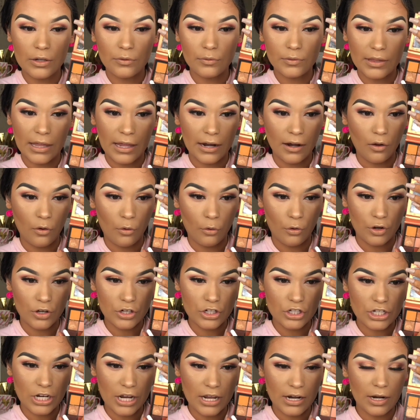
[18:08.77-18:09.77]
in with that
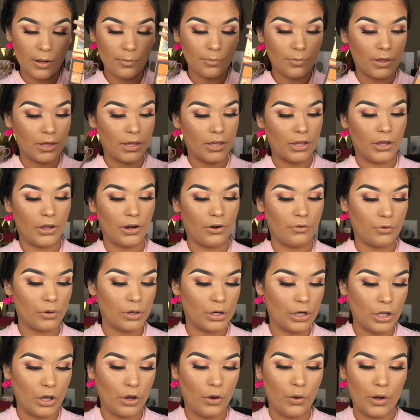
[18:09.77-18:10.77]
orange shade up here, we're
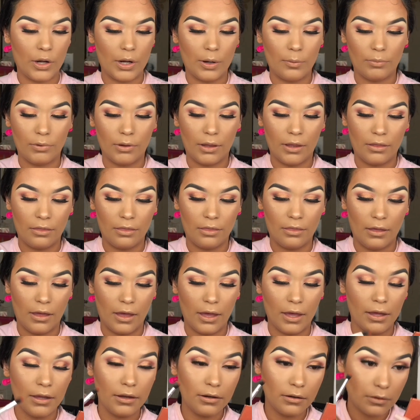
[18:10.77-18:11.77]
going to go ahead and apply
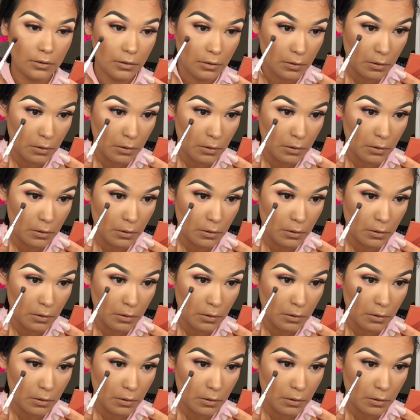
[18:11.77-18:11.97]
that.